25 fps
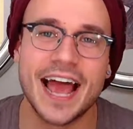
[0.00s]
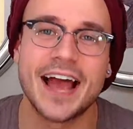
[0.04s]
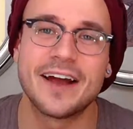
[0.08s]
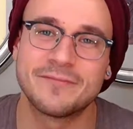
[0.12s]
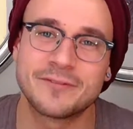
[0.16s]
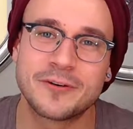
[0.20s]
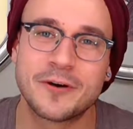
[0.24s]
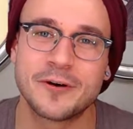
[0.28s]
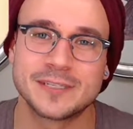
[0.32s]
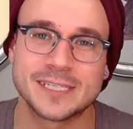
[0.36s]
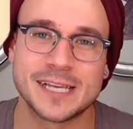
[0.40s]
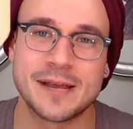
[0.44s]
Yeah,
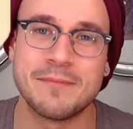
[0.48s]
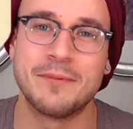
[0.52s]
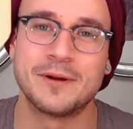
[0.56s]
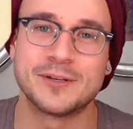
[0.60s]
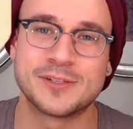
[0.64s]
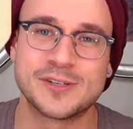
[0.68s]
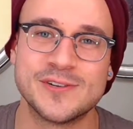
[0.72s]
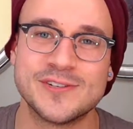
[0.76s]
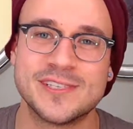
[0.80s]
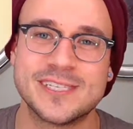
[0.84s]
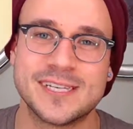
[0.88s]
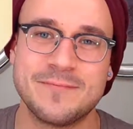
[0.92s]
of course I
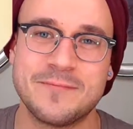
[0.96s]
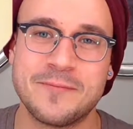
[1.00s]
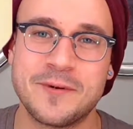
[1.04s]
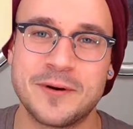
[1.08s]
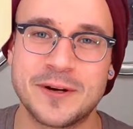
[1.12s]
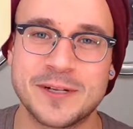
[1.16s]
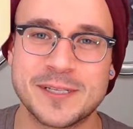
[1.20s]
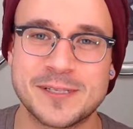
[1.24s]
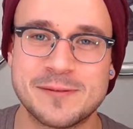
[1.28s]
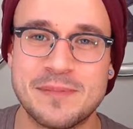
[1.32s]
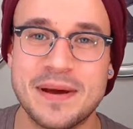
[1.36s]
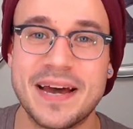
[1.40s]
butchered some
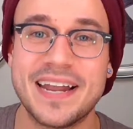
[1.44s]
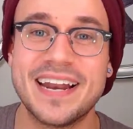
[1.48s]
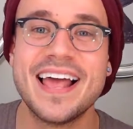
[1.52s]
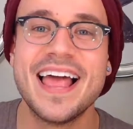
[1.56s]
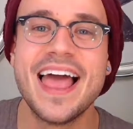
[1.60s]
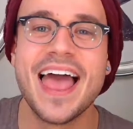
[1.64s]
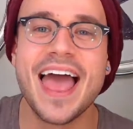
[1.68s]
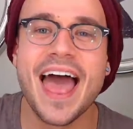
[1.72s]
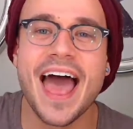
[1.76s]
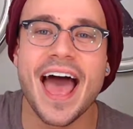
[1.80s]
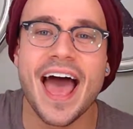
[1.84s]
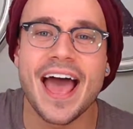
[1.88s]
words, but
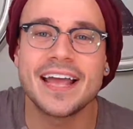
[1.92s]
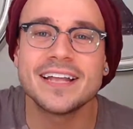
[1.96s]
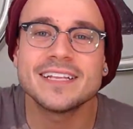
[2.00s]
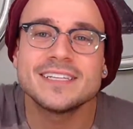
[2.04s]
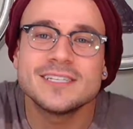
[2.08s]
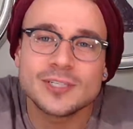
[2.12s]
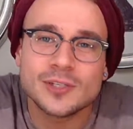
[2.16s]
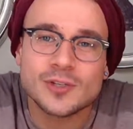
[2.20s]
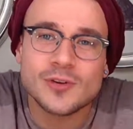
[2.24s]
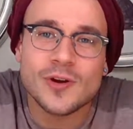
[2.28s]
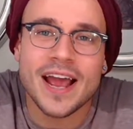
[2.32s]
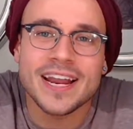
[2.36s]

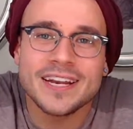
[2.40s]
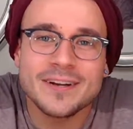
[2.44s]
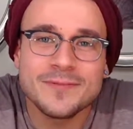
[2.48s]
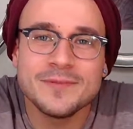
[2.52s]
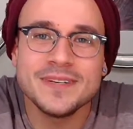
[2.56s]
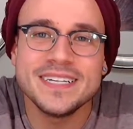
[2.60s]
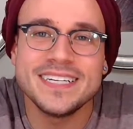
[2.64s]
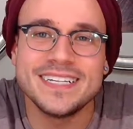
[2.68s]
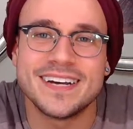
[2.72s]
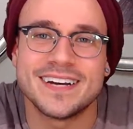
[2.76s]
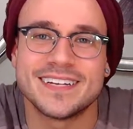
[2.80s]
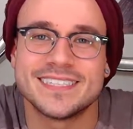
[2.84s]
if you're trying to
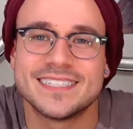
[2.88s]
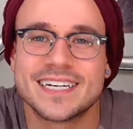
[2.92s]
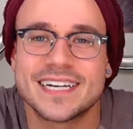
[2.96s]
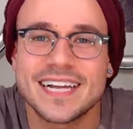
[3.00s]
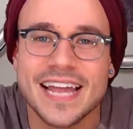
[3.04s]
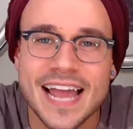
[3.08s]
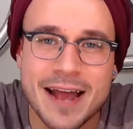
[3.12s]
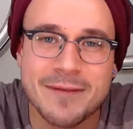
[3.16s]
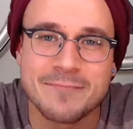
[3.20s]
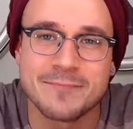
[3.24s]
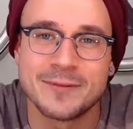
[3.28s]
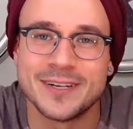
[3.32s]
read on the
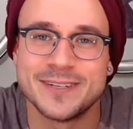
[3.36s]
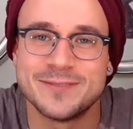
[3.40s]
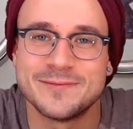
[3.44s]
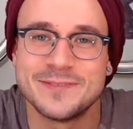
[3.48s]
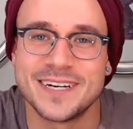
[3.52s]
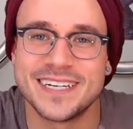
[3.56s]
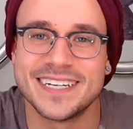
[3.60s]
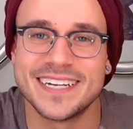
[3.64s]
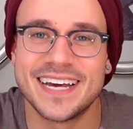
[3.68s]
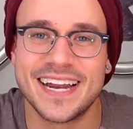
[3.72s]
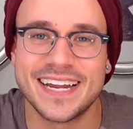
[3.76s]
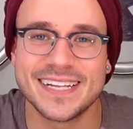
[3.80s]
camera
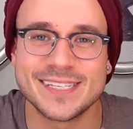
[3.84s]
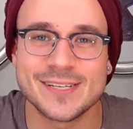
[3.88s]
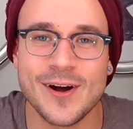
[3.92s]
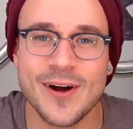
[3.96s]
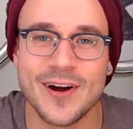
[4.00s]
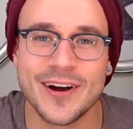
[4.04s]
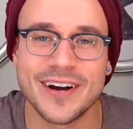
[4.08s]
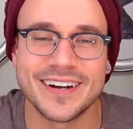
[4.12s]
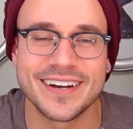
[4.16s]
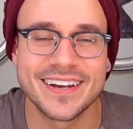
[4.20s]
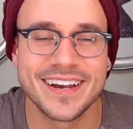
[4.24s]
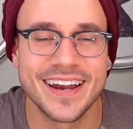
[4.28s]
and whatnot, it's
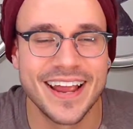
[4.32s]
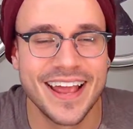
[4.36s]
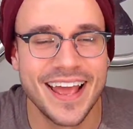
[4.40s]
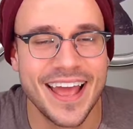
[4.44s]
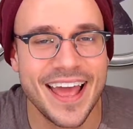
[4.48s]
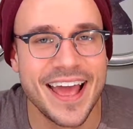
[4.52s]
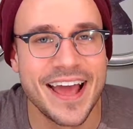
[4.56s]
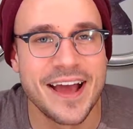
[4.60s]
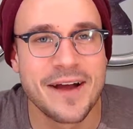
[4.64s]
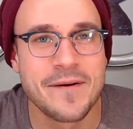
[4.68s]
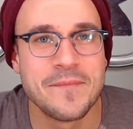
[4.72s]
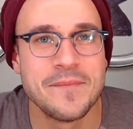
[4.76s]
hard.
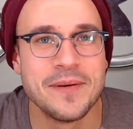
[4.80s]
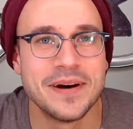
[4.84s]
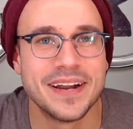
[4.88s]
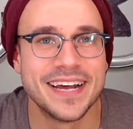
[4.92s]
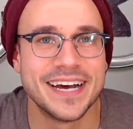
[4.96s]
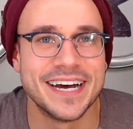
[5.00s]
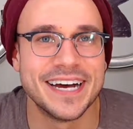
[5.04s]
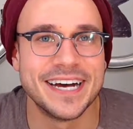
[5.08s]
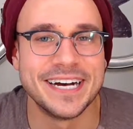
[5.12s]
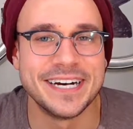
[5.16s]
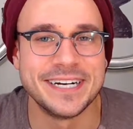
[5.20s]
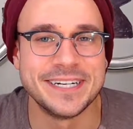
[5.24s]

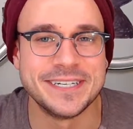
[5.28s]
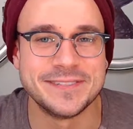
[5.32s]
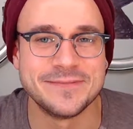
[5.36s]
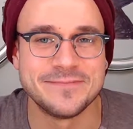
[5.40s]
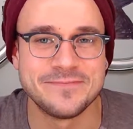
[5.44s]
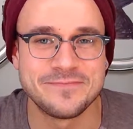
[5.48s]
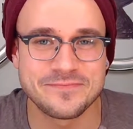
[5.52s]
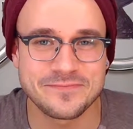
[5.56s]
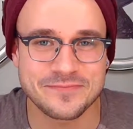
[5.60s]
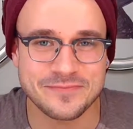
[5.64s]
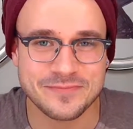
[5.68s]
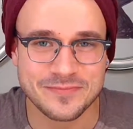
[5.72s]
But
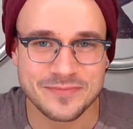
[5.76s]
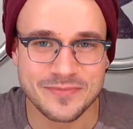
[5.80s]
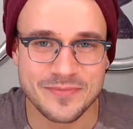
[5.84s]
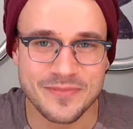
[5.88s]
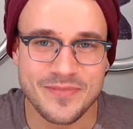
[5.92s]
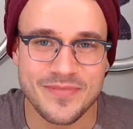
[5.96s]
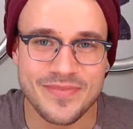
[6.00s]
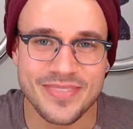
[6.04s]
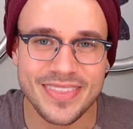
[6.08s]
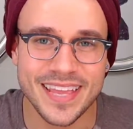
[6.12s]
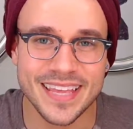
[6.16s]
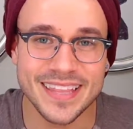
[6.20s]

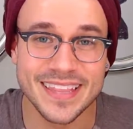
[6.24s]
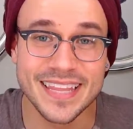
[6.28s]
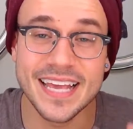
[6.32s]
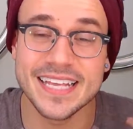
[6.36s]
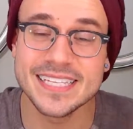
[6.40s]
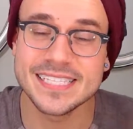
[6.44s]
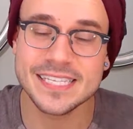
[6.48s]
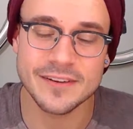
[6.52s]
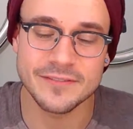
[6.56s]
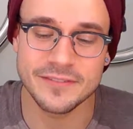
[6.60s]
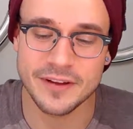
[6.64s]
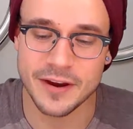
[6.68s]

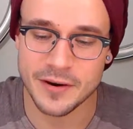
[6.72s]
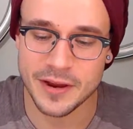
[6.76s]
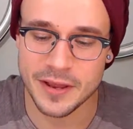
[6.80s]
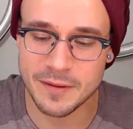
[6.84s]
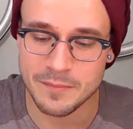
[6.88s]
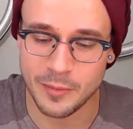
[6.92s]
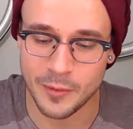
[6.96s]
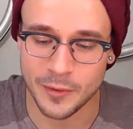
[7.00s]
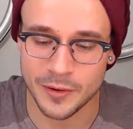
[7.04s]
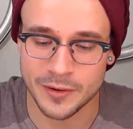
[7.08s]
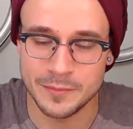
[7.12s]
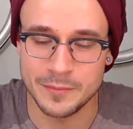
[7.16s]
it's a
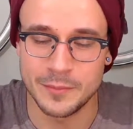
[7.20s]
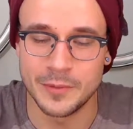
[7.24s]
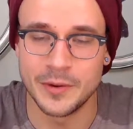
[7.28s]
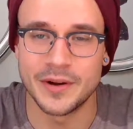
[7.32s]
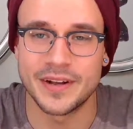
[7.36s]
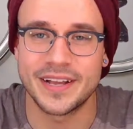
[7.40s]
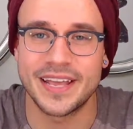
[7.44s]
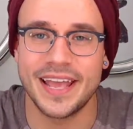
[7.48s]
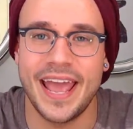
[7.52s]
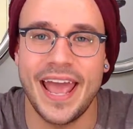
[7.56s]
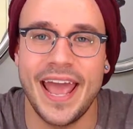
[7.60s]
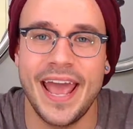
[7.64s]
very important
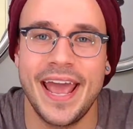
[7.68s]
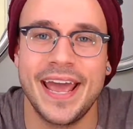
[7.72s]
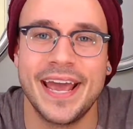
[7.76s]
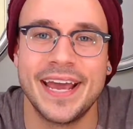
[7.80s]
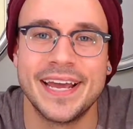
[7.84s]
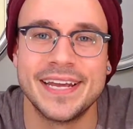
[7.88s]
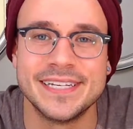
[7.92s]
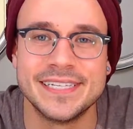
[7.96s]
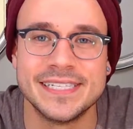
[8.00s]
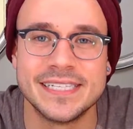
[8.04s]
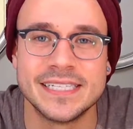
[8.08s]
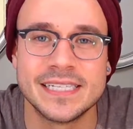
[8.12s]
book,
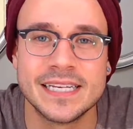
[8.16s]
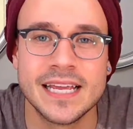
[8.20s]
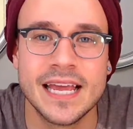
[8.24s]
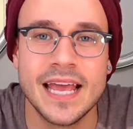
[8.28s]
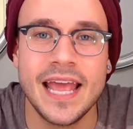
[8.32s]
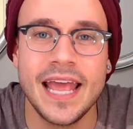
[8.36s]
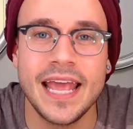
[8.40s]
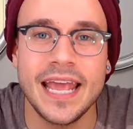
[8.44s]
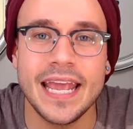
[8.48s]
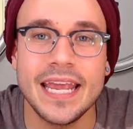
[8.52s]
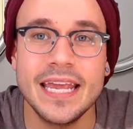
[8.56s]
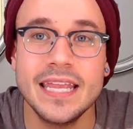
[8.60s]
and
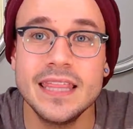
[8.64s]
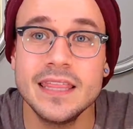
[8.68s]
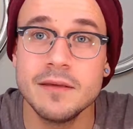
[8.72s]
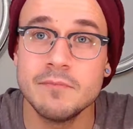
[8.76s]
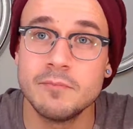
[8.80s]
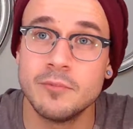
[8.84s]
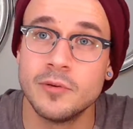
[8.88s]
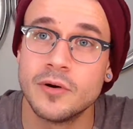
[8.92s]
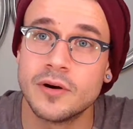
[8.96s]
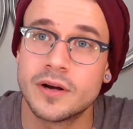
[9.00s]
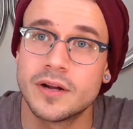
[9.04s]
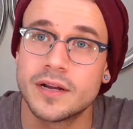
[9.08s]
in
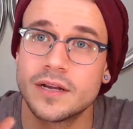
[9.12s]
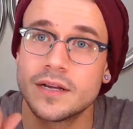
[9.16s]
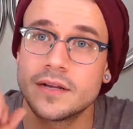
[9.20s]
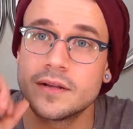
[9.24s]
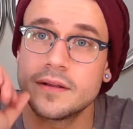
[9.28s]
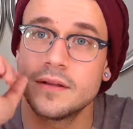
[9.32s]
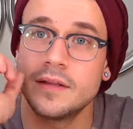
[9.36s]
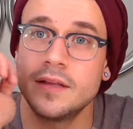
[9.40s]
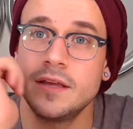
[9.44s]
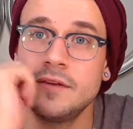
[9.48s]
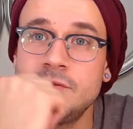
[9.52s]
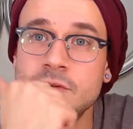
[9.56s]
the book,
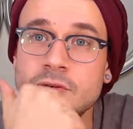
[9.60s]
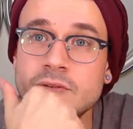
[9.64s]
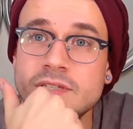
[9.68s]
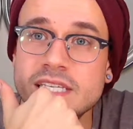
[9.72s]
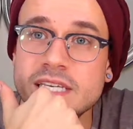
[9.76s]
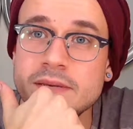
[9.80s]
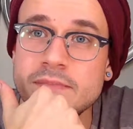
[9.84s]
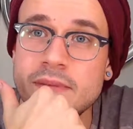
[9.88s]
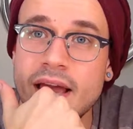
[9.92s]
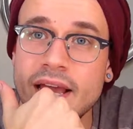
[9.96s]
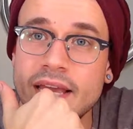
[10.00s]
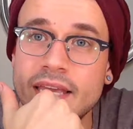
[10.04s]
if you
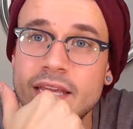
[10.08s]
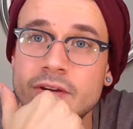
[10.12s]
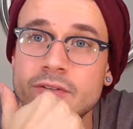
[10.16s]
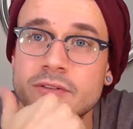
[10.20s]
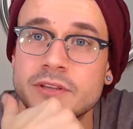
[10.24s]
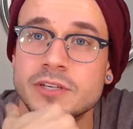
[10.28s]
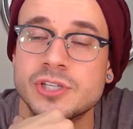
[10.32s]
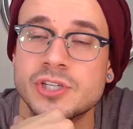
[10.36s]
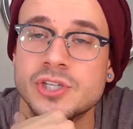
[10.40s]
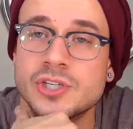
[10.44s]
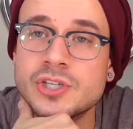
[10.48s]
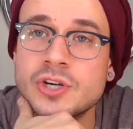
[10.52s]
see back
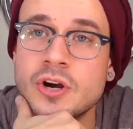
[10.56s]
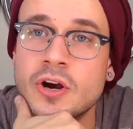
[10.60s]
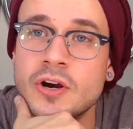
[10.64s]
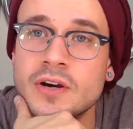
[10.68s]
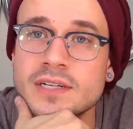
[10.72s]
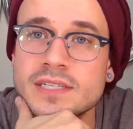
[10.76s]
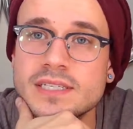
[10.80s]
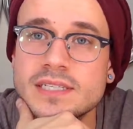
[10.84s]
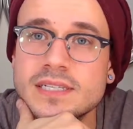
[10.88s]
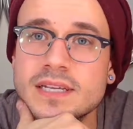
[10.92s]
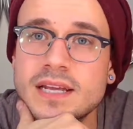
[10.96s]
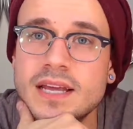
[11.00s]
here this
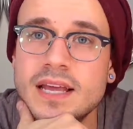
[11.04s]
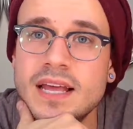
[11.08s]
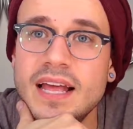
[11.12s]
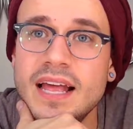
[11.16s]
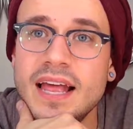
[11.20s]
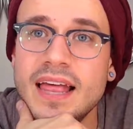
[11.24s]
chart,